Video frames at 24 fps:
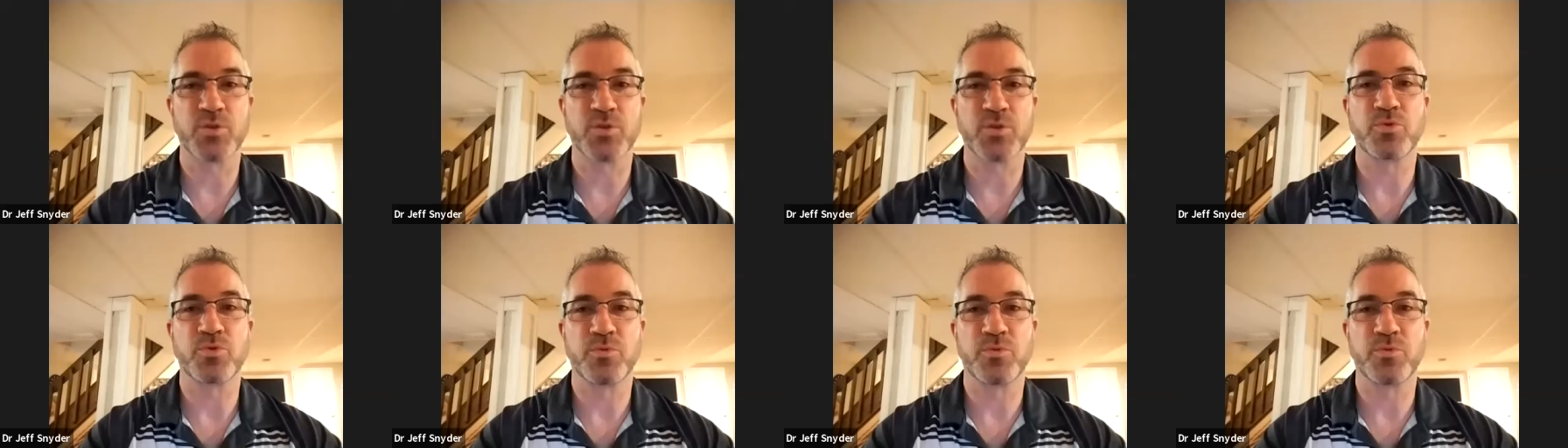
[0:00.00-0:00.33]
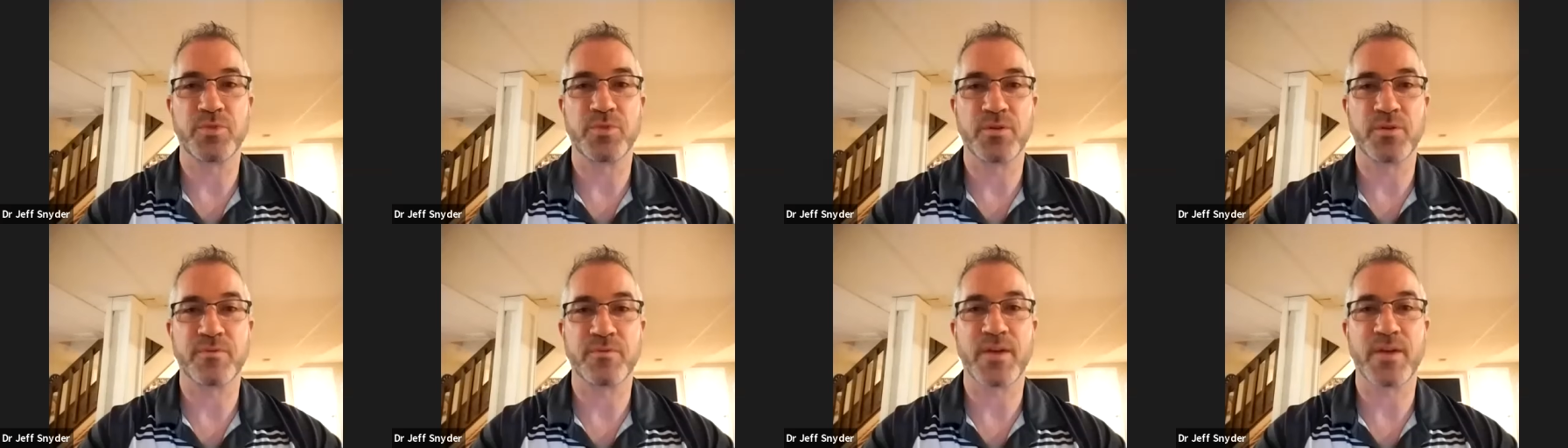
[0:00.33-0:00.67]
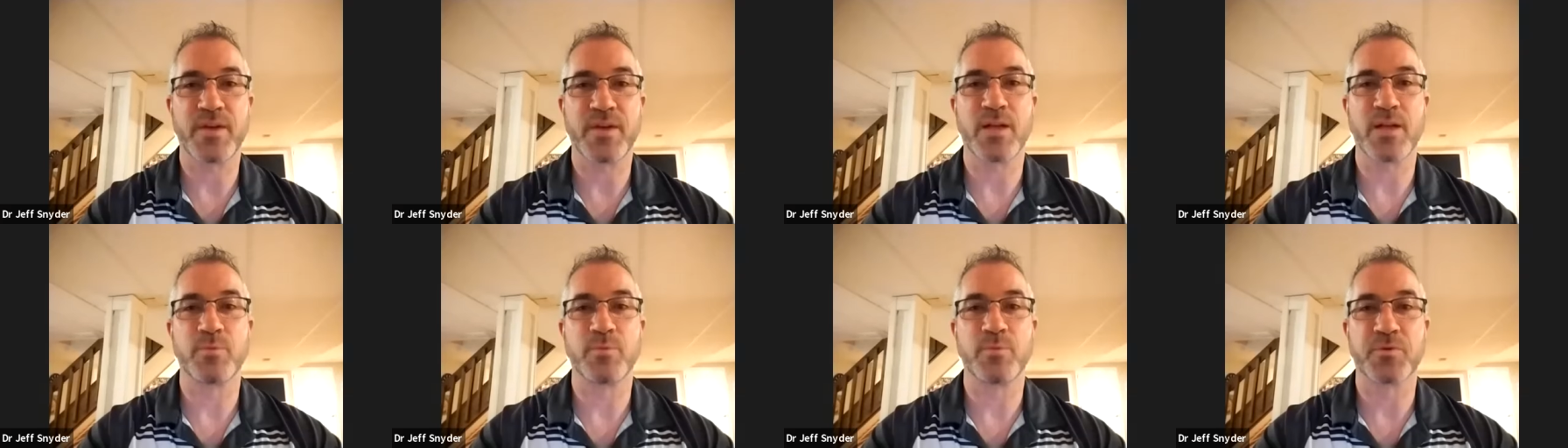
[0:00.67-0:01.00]
will be
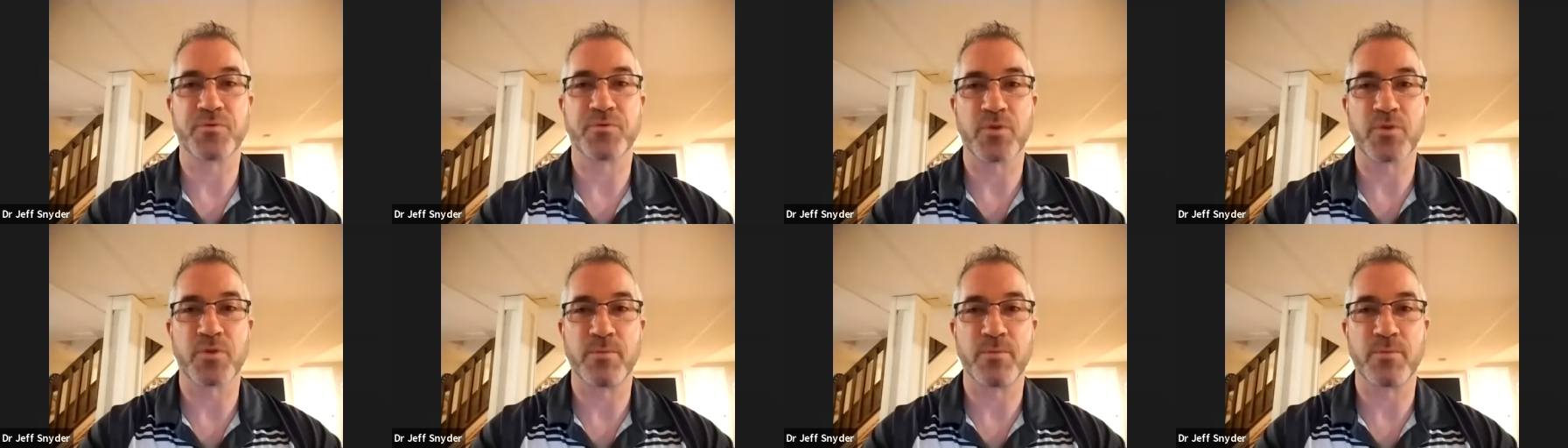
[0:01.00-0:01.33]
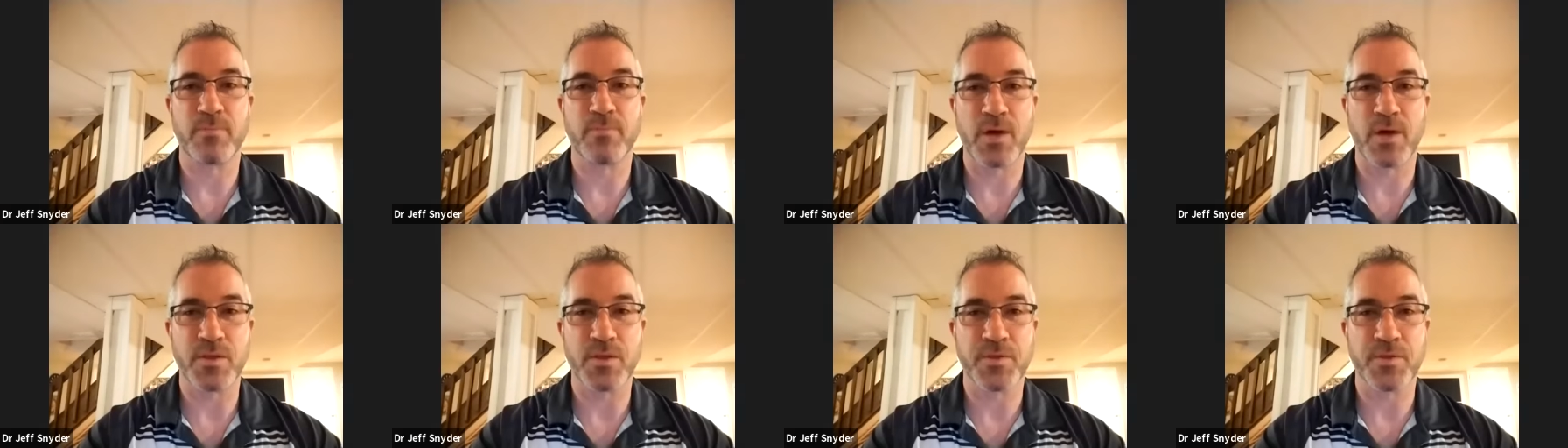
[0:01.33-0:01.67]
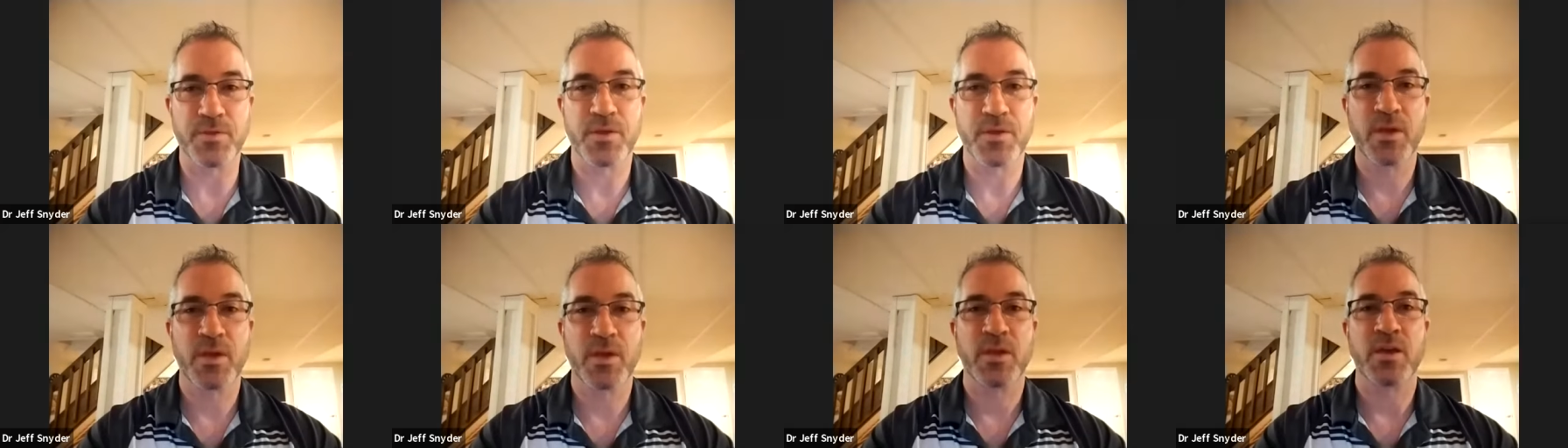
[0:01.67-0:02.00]
available for a month
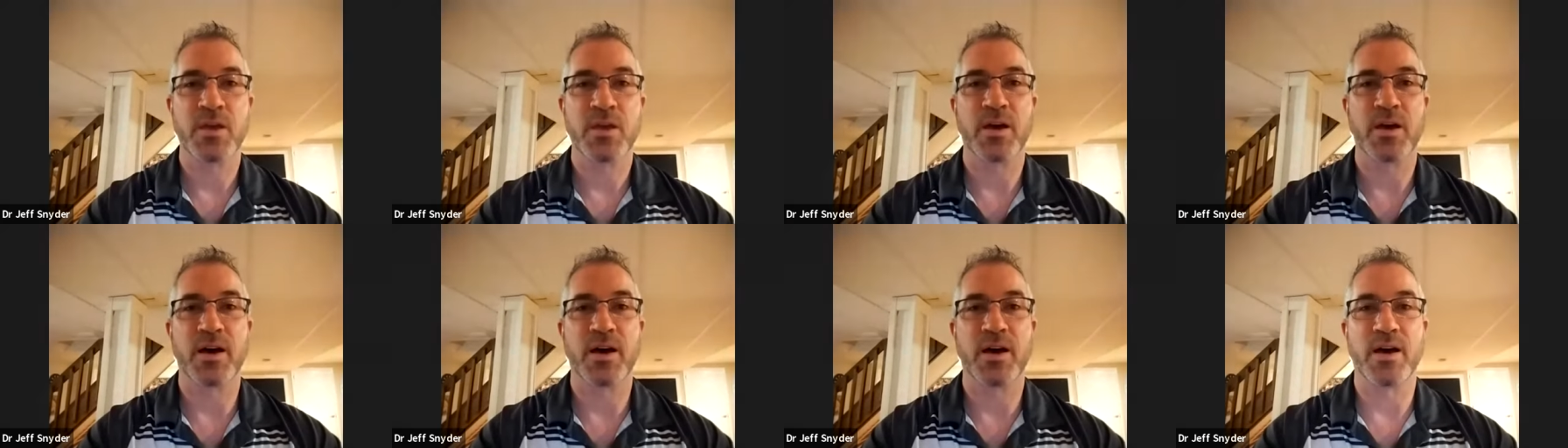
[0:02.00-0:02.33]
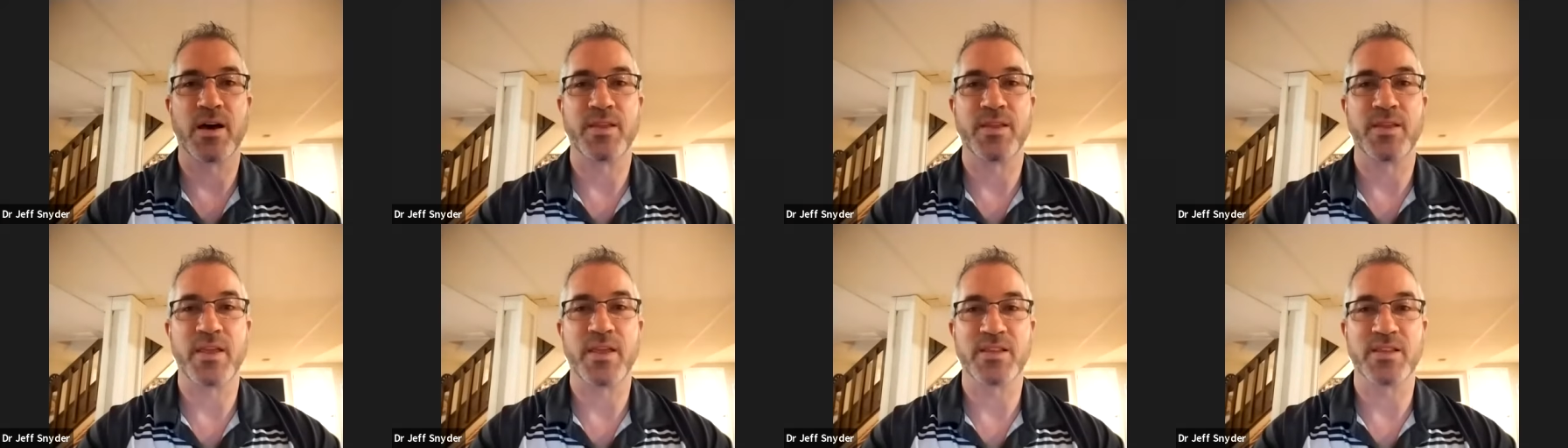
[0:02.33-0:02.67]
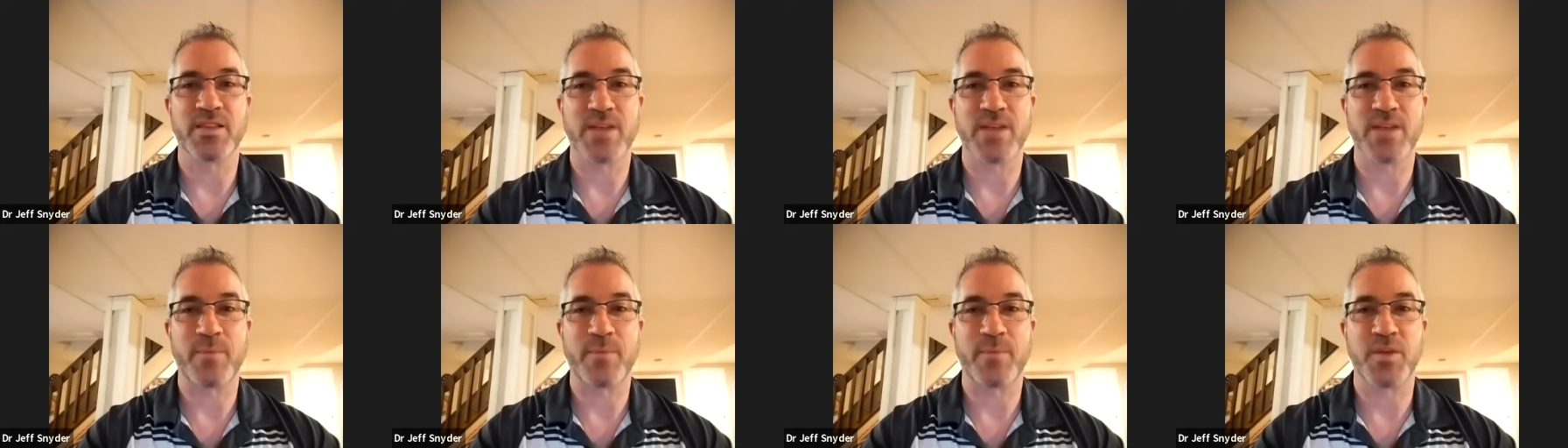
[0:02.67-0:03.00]
uh, that
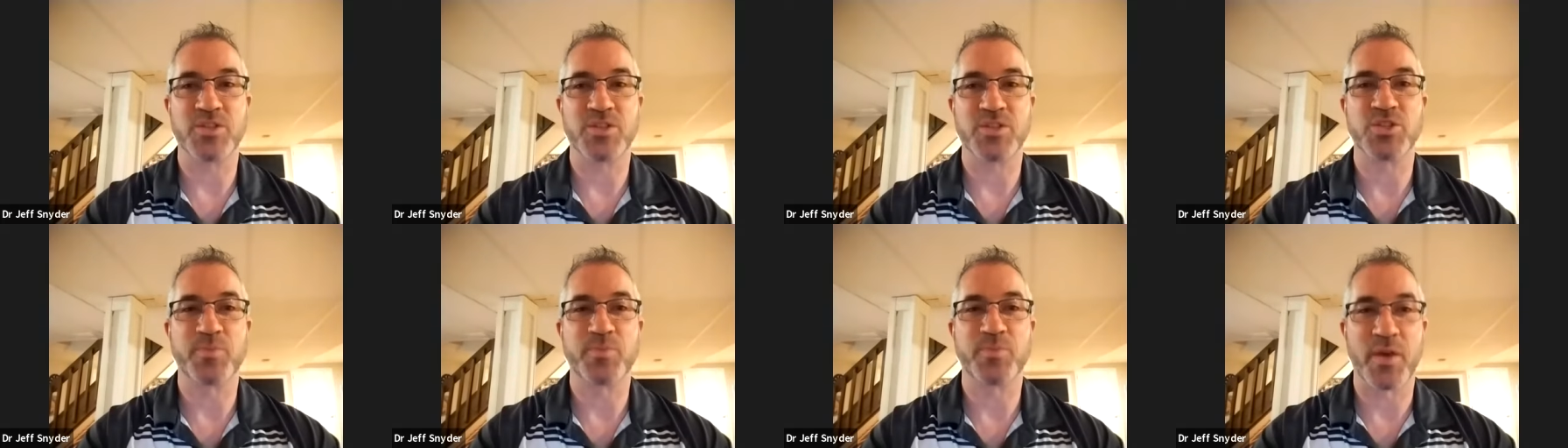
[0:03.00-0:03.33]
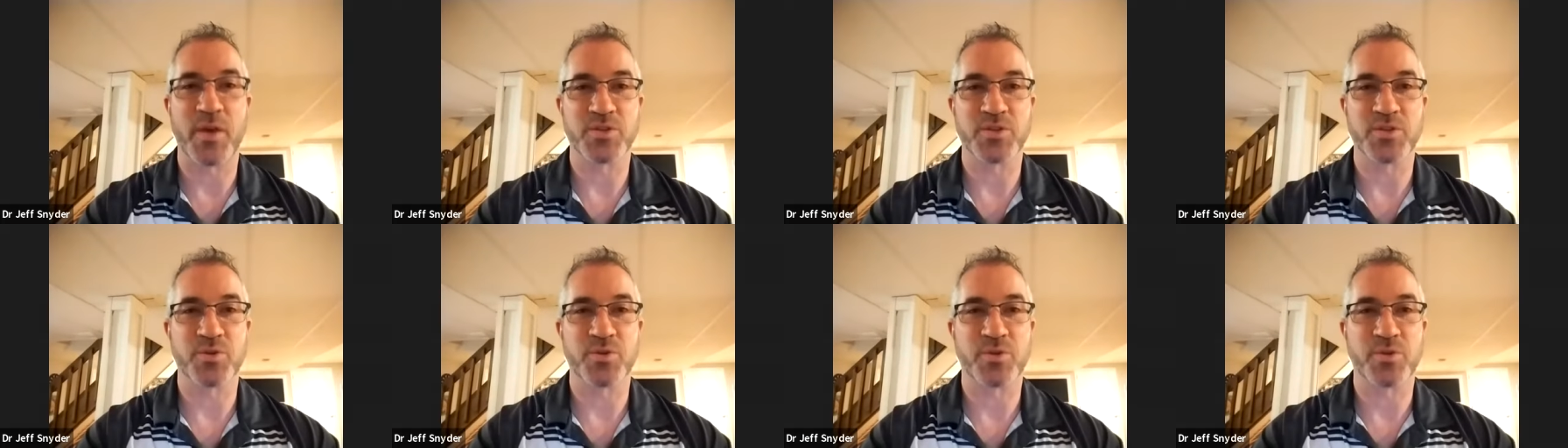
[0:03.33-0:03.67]
examination special.